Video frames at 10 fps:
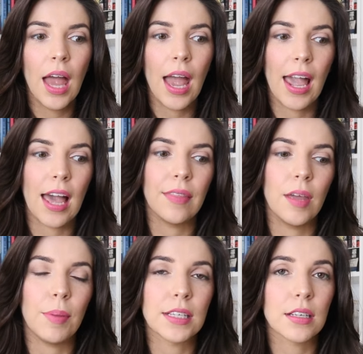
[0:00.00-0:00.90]
and
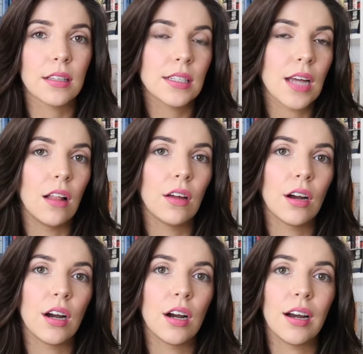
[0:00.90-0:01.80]
they basically tell
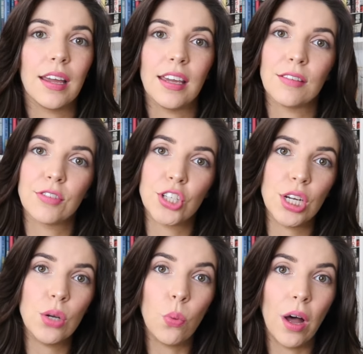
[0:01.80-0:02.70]
her if
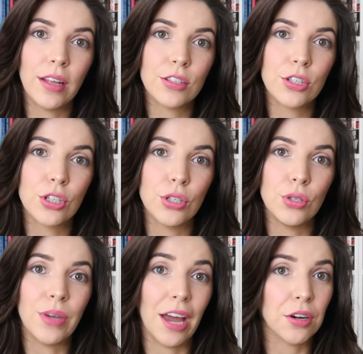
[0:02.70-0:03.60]
she wants
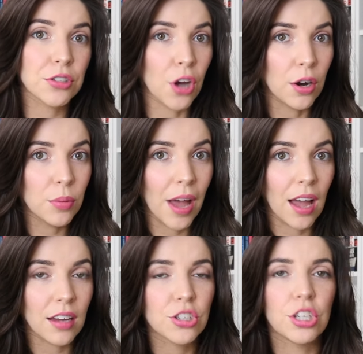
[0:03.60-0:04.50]
to get her daughter
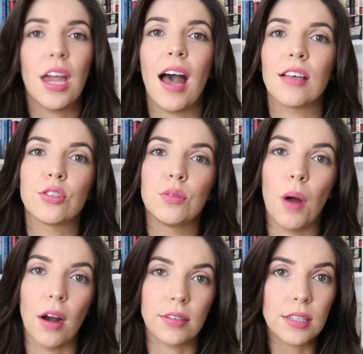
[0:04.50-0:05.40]
back, she has to
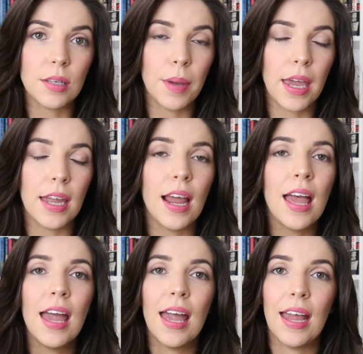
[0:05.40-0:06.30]
participate
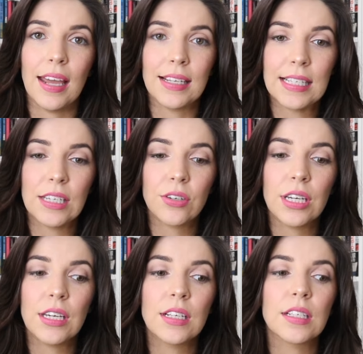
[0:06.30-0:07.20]
in a
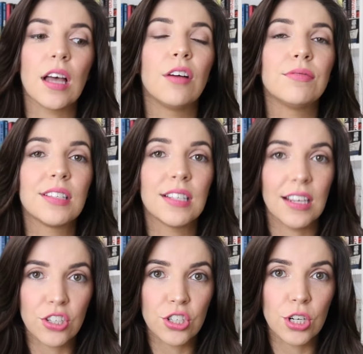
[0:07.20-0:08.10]
series of
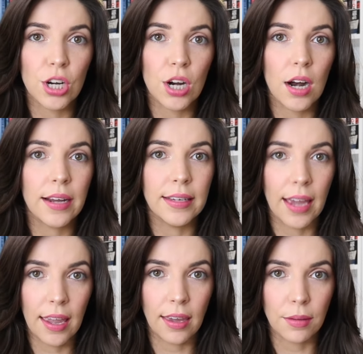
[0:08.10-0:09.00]
sinister
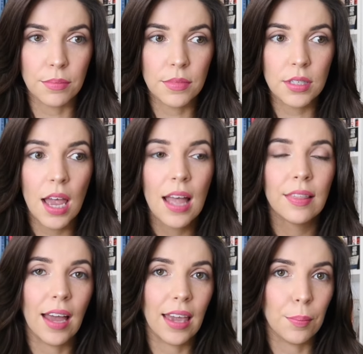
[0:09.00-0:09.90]
games
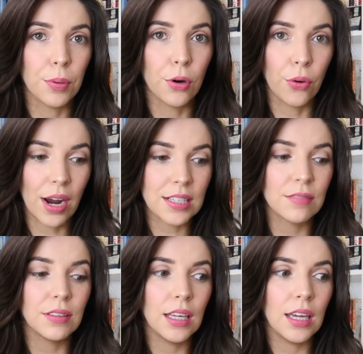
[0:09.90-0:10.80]
that get
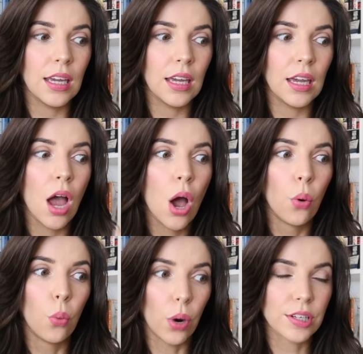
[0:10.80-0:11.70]
progressively
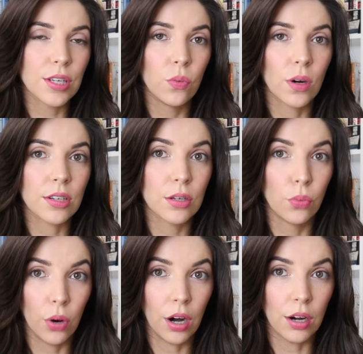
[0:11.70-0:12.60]
worse and worse
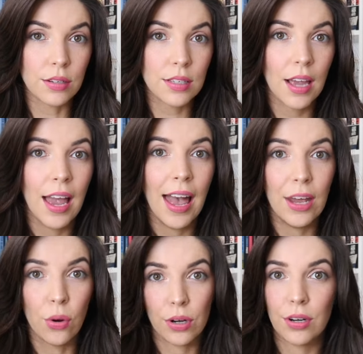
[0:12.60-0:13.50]
and worse
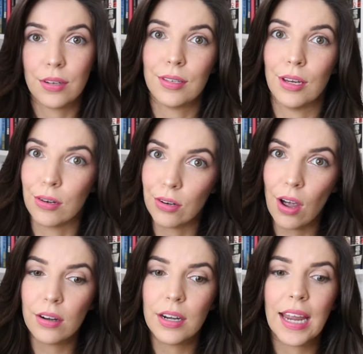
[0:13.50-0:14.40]
in order to see her
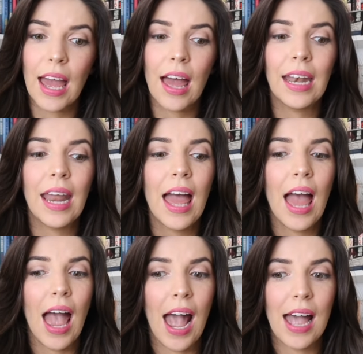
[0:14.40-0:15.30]
daughter again.
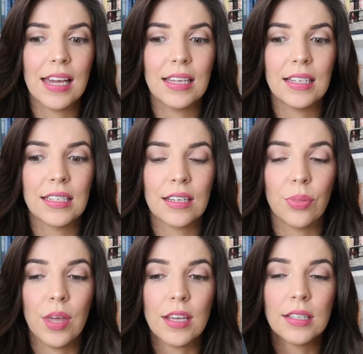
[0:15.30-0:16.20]
And
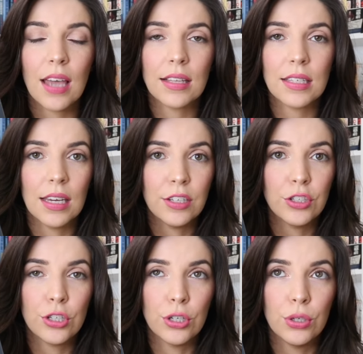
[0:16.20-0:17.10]
this gets
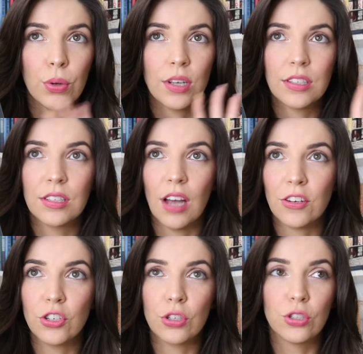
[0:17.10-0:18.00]
into
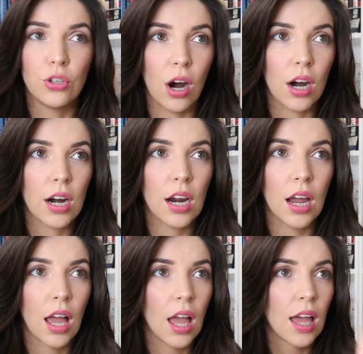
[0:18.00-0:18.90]
such dark,
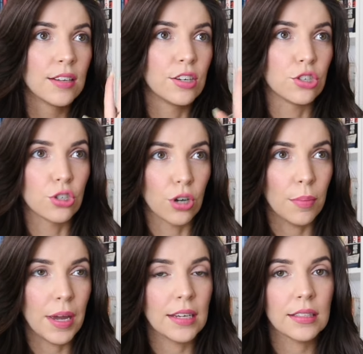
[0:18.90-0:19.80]

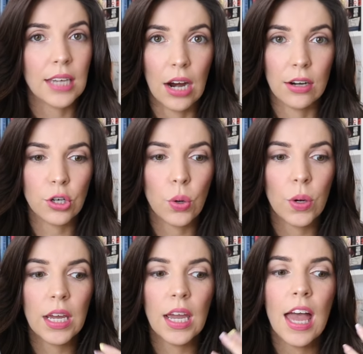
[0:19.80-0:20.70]
disturbing
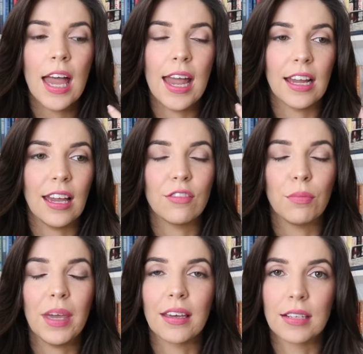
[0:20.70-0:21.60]
territory. It gave
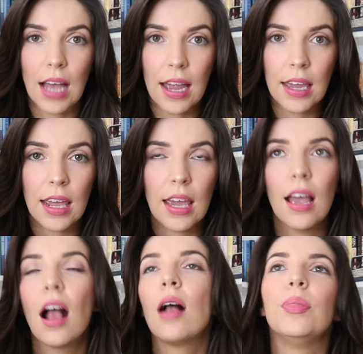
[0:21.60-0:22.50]
me
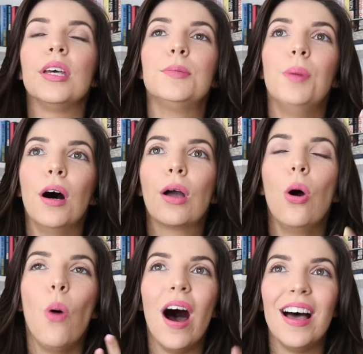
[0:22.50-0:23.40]
anxiety. This
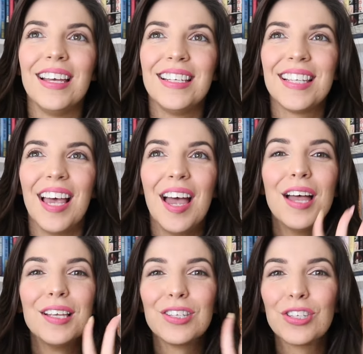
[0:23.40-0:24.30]
book was
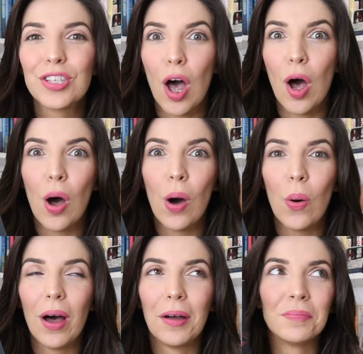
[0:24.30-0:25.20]

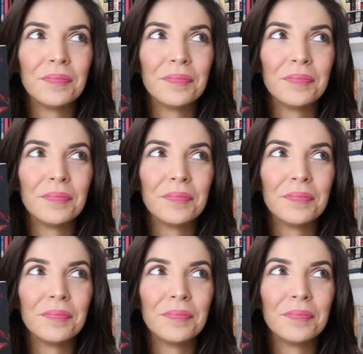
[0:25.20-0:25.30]
so...